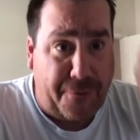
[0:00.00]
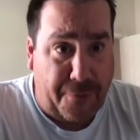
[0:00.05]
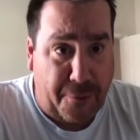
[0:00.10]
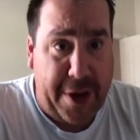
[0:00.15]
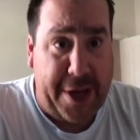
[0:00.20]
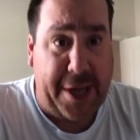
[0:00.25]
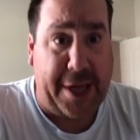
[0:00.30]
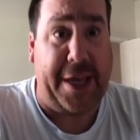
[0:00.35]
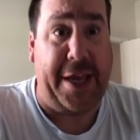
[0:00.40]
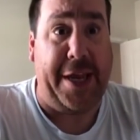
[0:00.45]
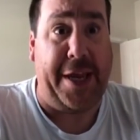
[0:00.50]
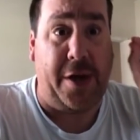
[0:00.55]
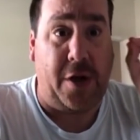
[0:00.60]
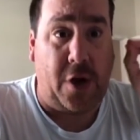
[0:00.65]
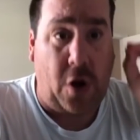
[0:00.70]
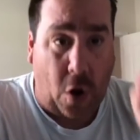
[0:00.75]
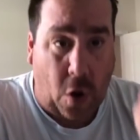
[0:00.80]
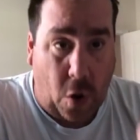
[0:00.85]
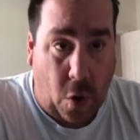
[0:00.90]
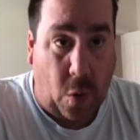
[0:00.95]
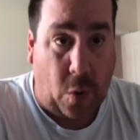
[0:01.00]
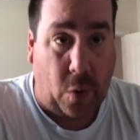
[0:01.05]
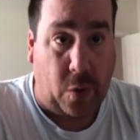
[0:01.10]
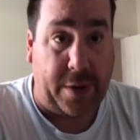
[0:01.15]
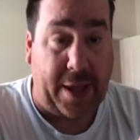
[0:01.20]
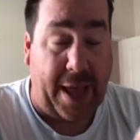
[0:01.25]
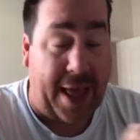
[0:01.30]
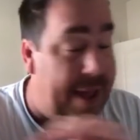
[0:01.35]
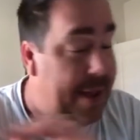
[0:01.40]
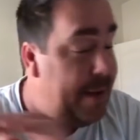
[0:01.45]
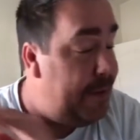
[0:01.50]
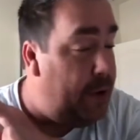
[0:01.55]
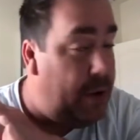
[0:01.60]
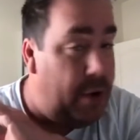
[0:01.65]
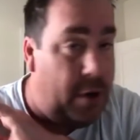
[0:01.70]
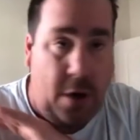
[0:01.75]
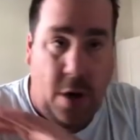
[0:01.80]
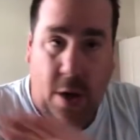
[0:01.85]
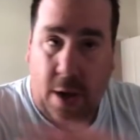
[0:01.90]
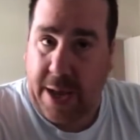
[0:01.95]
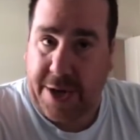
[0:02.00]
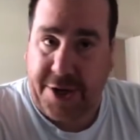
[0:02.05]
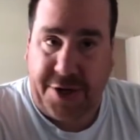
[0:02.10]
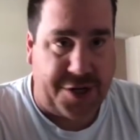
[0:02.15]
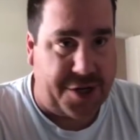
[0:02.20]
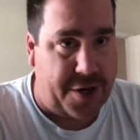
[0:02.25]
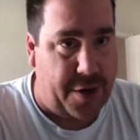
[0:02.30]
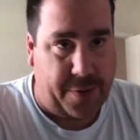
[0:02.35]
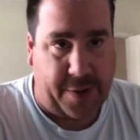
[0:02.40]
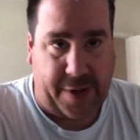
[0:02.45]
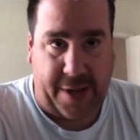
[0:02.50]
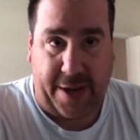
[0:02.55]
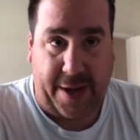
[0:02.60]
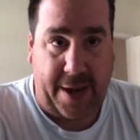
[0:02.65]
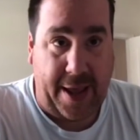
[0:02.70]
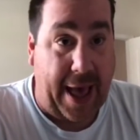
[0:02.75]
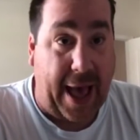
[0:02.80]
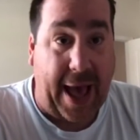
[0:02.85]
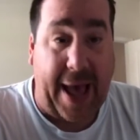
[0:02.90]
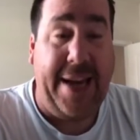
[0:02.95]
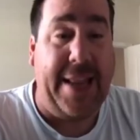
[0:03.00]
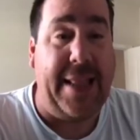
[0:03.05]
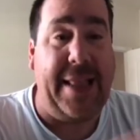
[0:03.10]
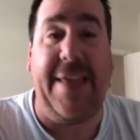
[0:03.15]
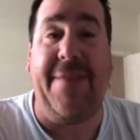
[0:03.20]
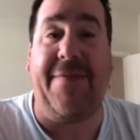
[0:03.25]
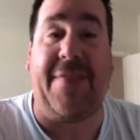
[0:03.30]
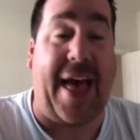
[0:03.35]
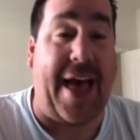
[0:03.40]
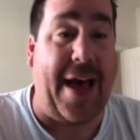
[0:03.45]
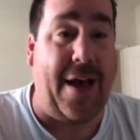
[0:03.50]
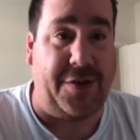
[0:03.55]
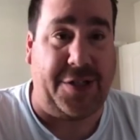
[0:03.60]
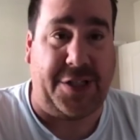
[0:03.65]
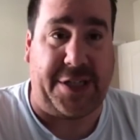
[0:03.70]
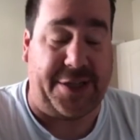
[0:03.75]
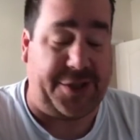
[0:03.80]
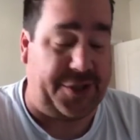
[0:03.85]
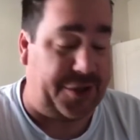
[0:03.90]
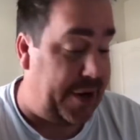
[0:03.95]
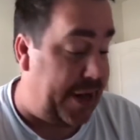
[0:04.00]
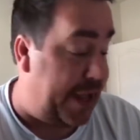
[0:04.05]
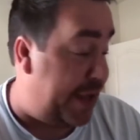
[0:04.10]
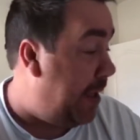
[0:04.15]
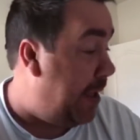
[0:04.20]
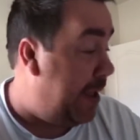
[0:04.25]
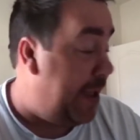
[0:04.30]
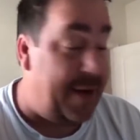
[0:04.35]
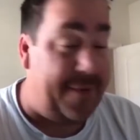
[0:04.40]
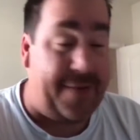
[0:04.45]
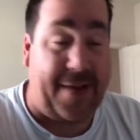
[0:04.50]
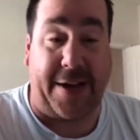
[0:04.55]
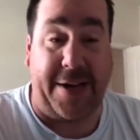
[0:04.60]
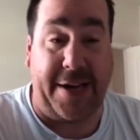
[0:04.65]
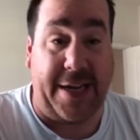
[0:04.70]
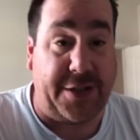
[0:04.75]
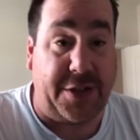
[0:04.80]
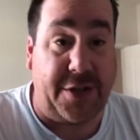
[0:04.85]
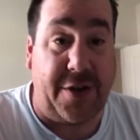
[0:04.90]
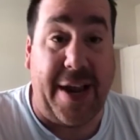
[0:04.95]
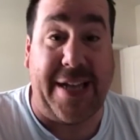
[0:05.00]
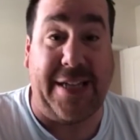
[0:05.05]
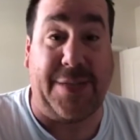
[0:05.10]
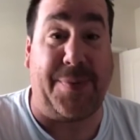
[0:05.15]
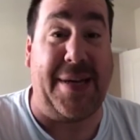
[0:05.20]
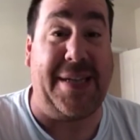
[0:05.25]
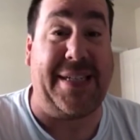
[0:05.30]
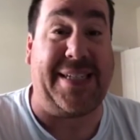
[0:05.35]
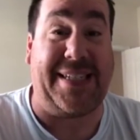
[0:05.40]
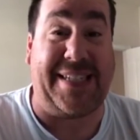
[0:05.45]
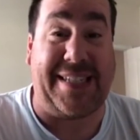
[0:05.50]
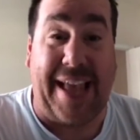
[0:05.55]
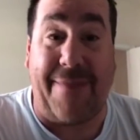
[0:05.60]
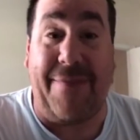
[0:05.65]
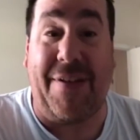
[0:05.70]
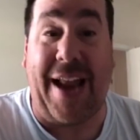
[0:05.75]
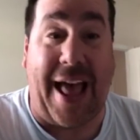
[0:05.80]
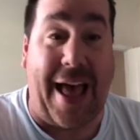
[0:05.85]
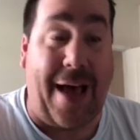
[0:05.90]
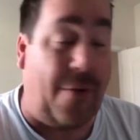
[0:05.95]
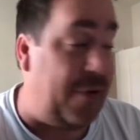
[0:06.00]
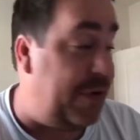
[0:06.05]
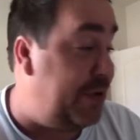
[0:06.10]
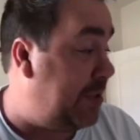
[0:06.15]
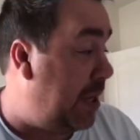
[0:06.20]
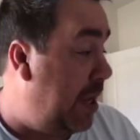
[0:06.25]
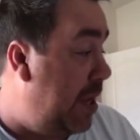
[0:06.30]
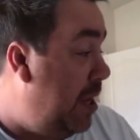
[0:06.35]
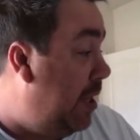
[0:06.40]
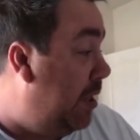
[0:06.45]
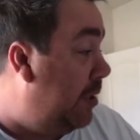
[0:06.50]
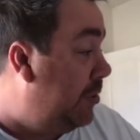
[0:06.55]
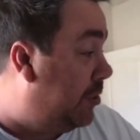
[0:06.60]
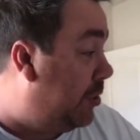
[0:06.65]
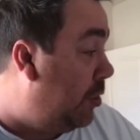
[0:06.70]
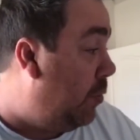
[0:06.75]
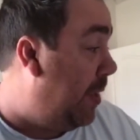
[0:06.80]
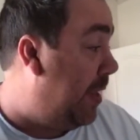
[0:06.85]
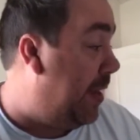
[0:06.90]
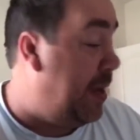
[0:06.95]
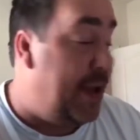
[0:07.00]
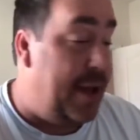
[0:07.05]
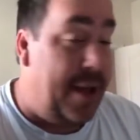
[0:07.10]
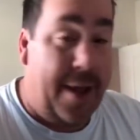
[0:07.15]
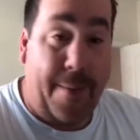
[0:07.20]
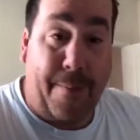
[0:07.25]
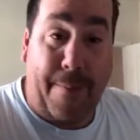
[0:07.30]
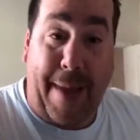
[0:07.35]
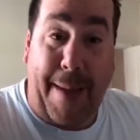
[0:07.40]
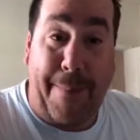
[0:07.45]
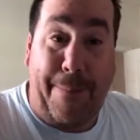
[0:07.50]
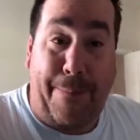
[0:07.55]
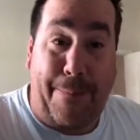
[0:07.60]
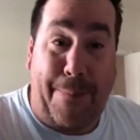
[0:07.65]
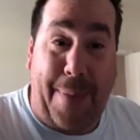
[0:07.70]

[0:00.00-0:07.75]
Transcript: freaking cold. I'm not joking. I didn't leave the house yesterday. In fact, yesterday I spent seven hours doing my